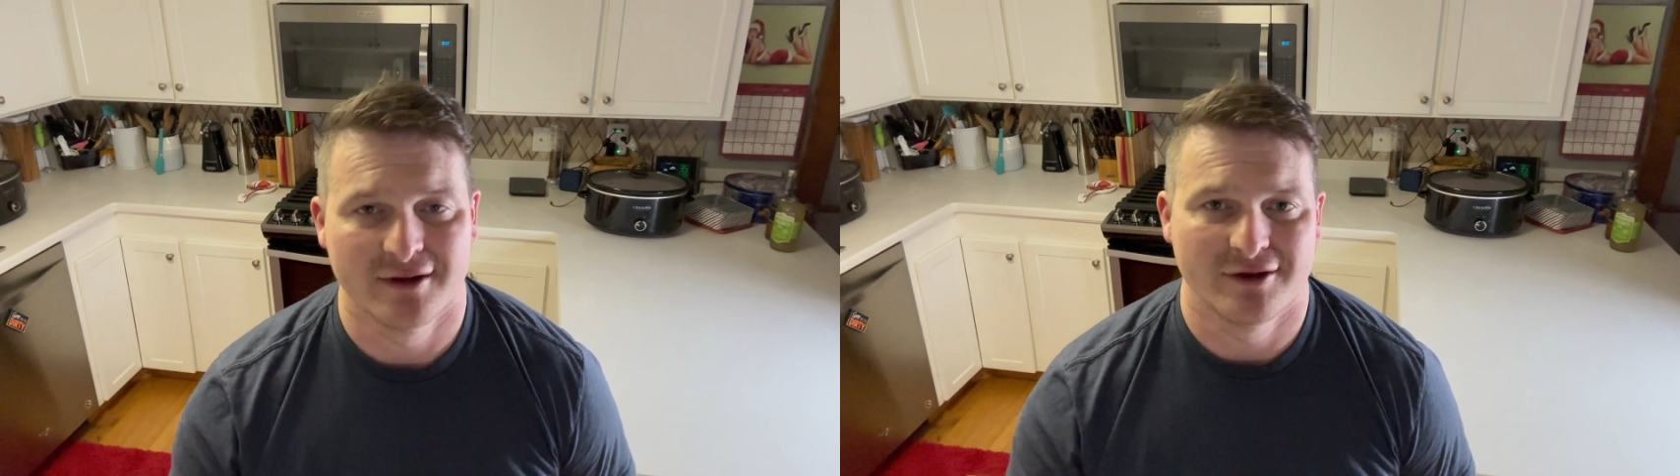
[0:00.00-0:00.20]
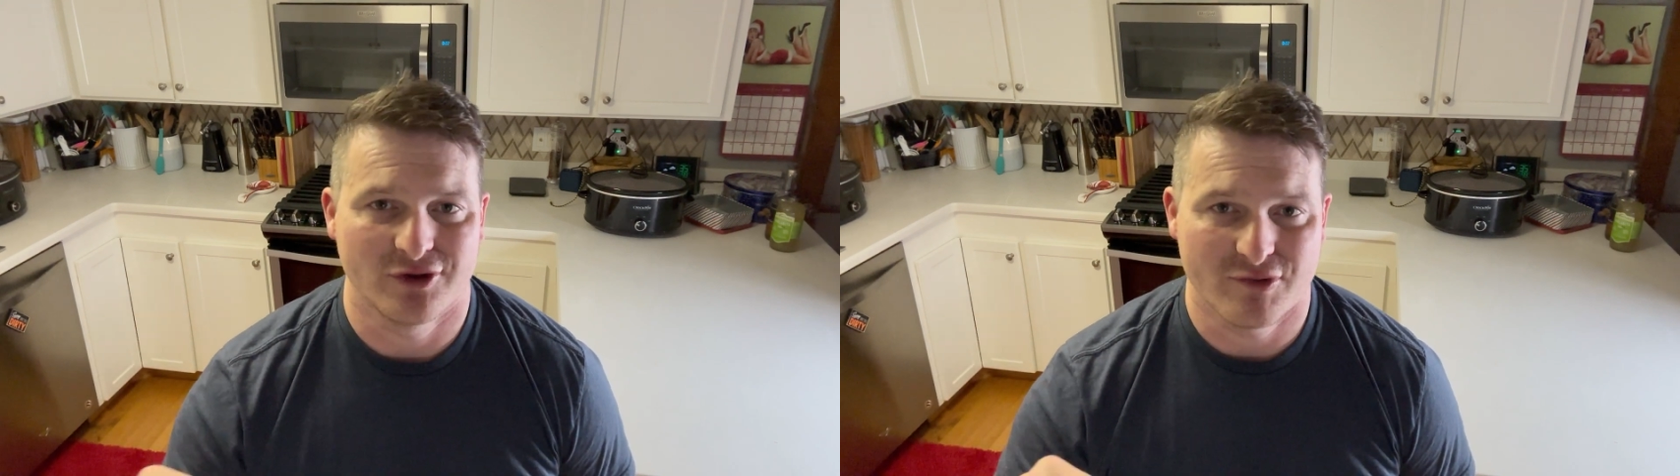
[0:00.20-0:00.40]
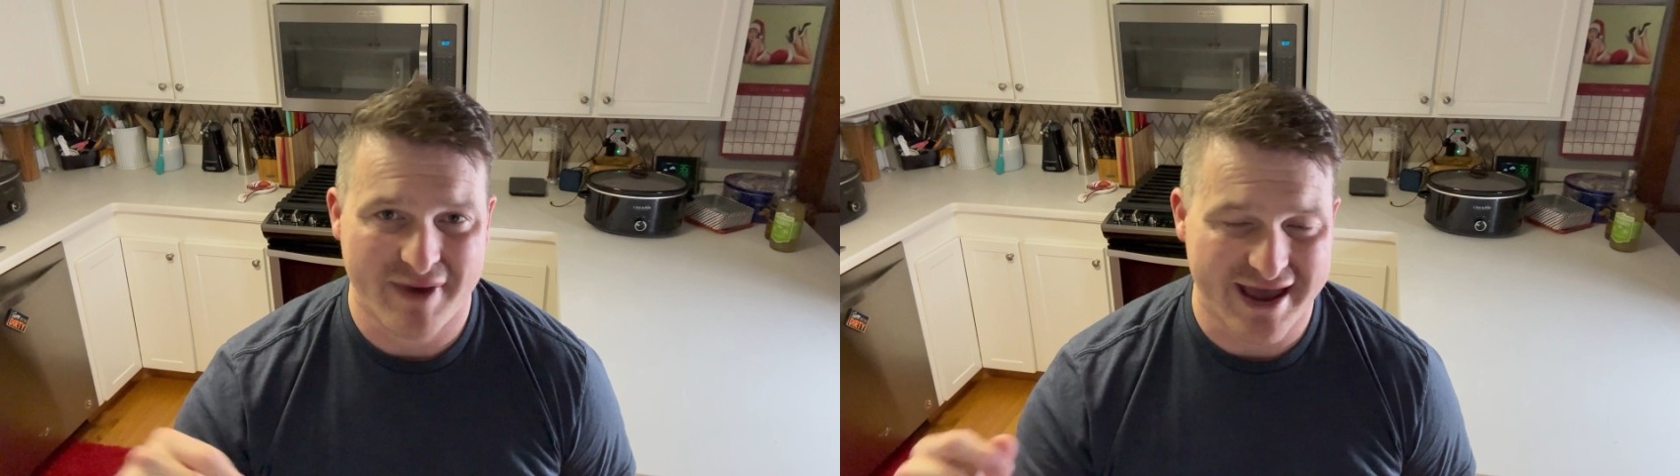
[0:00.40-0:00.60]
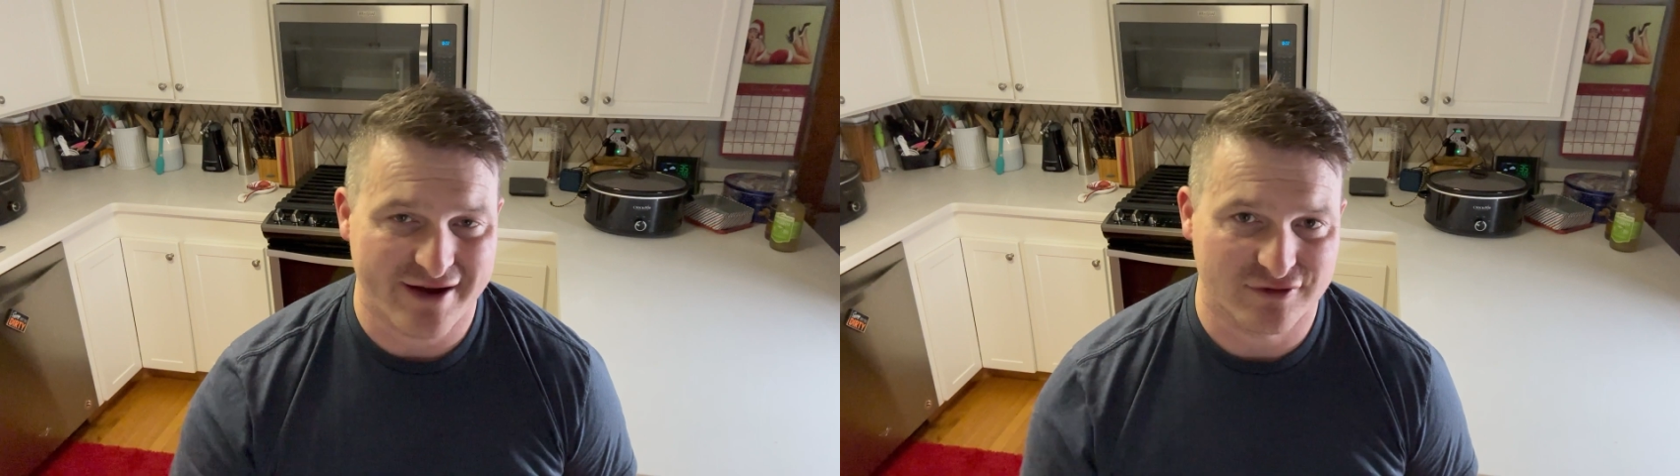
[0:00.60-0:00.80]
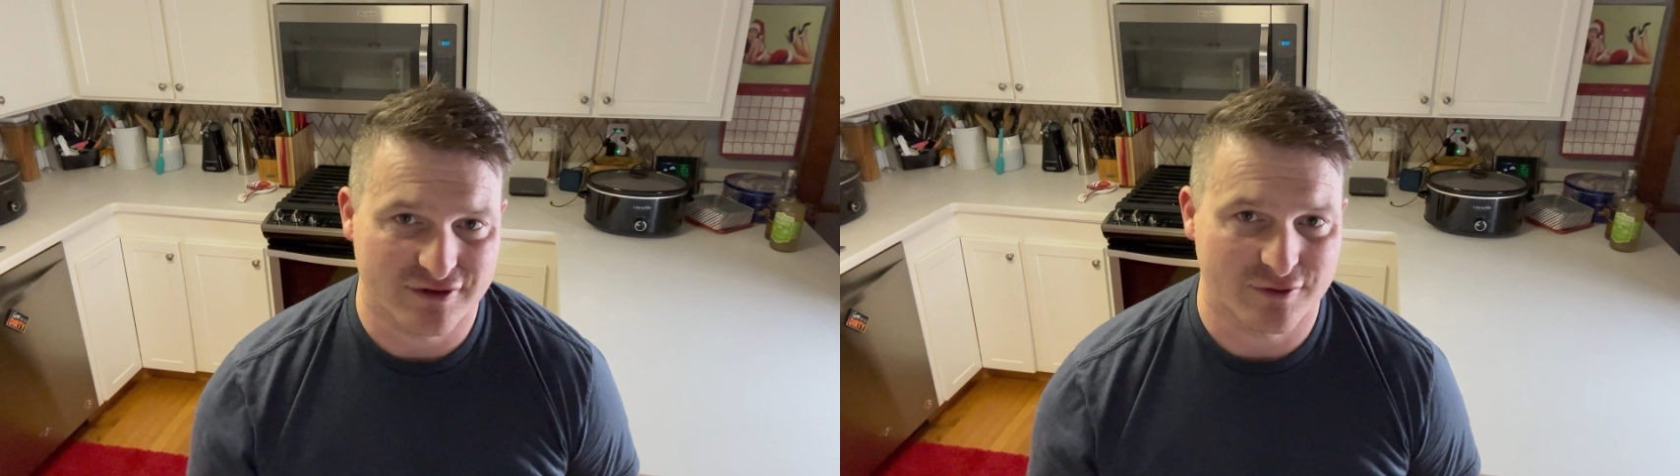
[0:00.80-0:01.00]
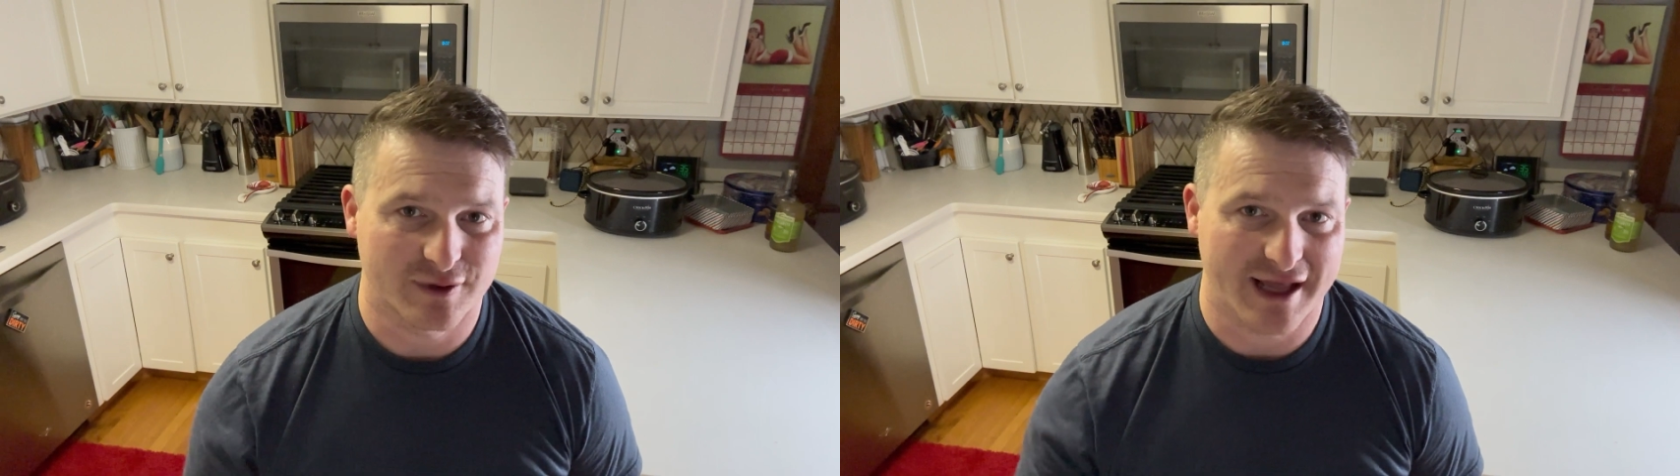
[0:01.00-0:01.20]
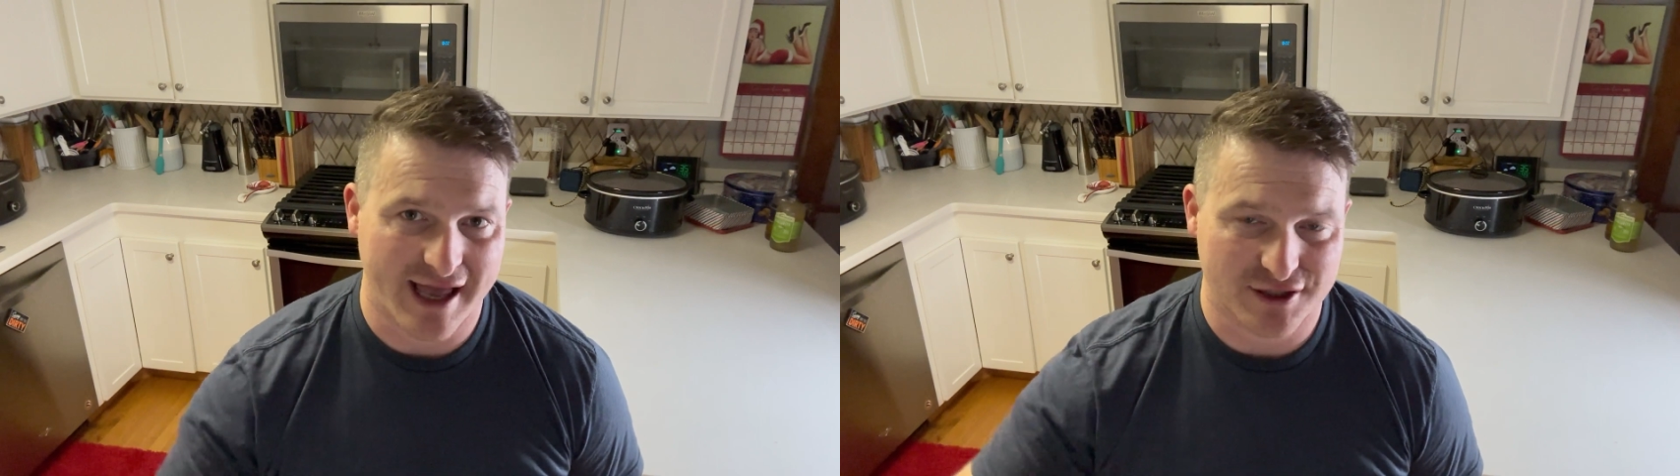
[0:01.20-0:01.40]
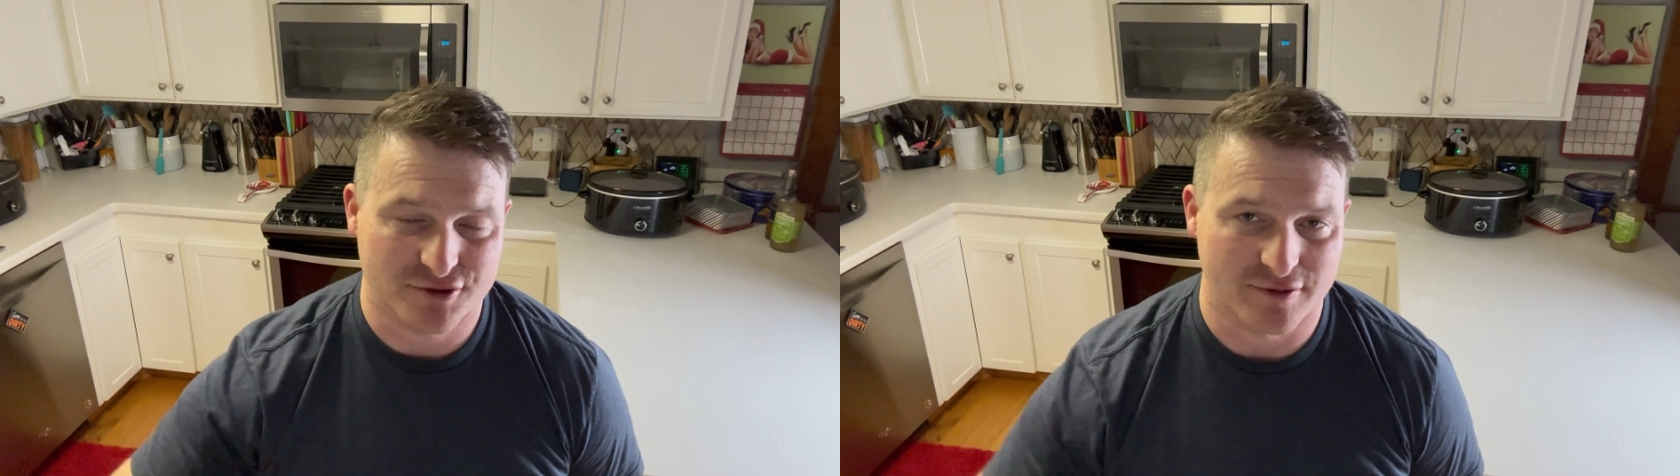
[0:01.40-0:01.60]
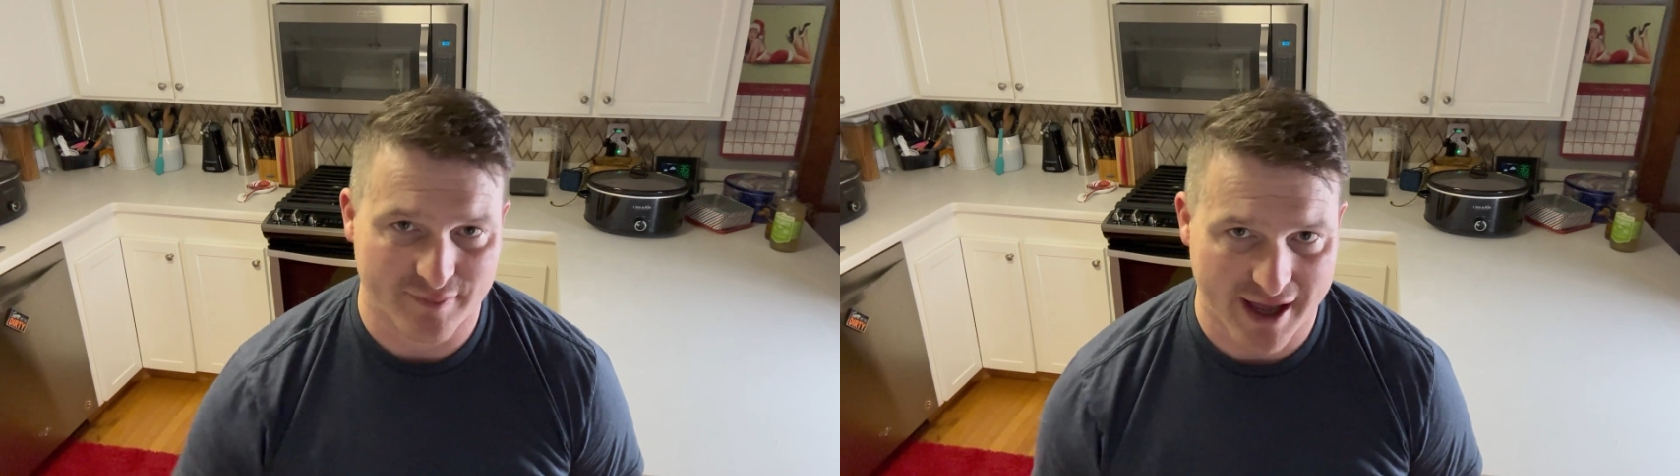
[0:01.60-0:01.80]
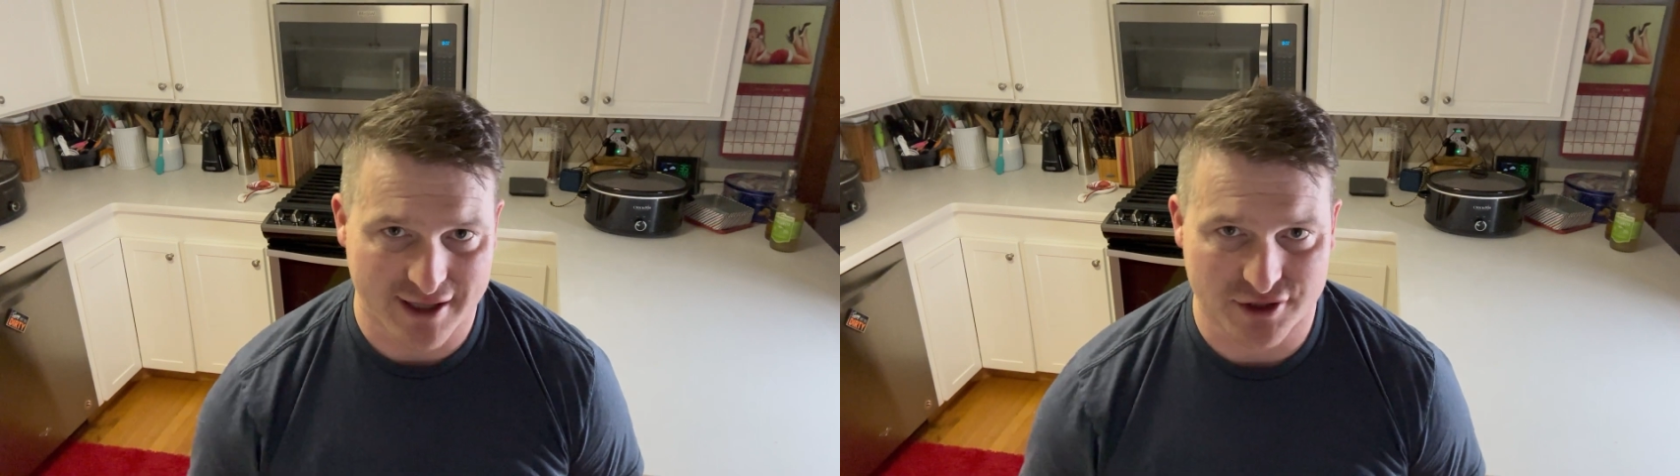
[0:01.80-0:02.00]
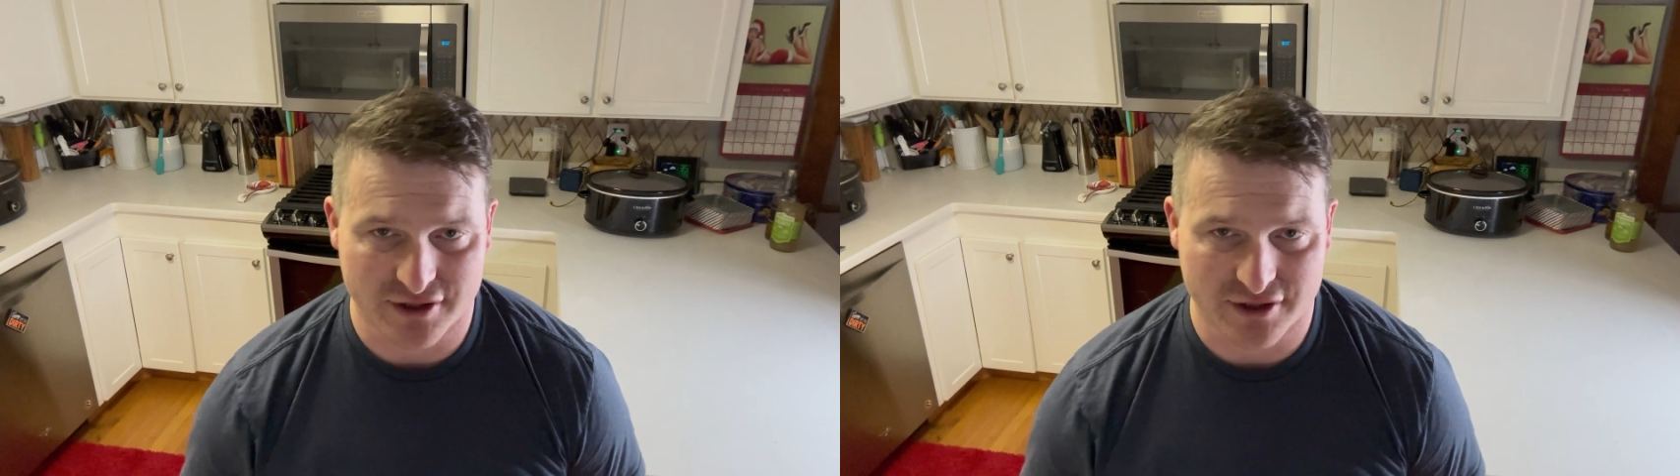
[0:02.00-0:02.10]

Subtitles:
You may have to do an extra batch